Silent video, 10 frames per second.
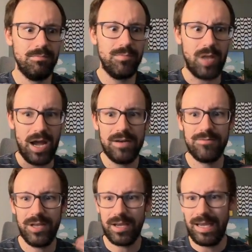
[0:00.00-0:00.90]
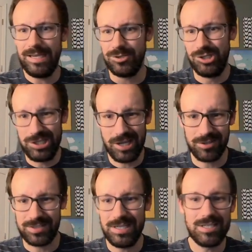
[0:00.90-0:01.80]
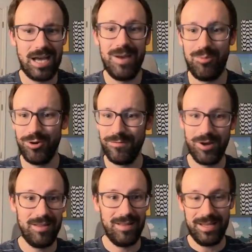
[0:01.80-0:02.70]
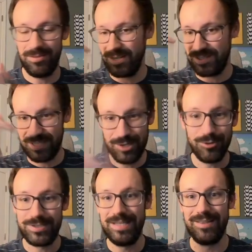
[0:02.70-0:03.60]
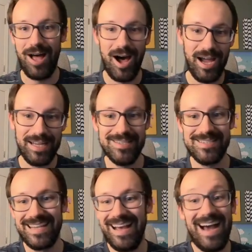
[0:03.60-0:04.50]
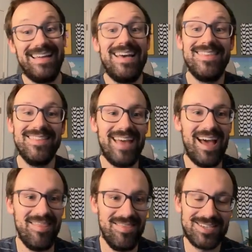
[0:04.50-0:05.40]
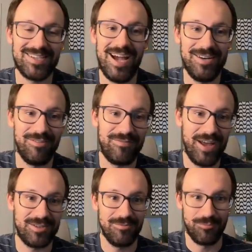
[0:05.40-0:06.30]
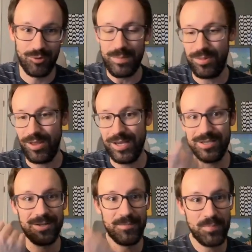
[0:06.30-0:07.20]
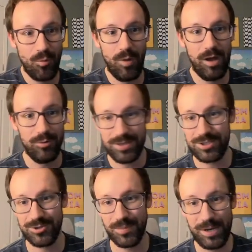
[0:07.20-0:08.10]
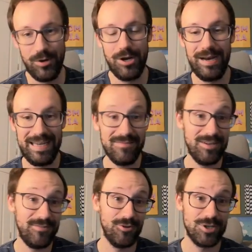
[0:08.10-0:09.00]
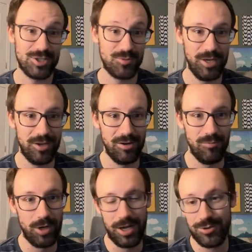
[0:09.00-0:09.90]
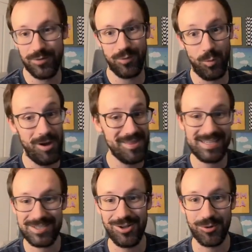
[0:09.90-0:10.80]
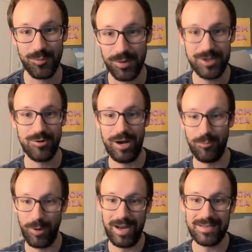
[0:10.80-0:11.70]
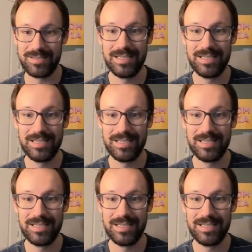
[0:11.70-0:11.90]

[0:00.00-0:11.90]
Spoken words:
kind of like a GLC type, where you've got like the singleton lines. I think that this kind of effect really plays well with the Superior, and even if you're just swinging 100 for 1, that's still a really great rate.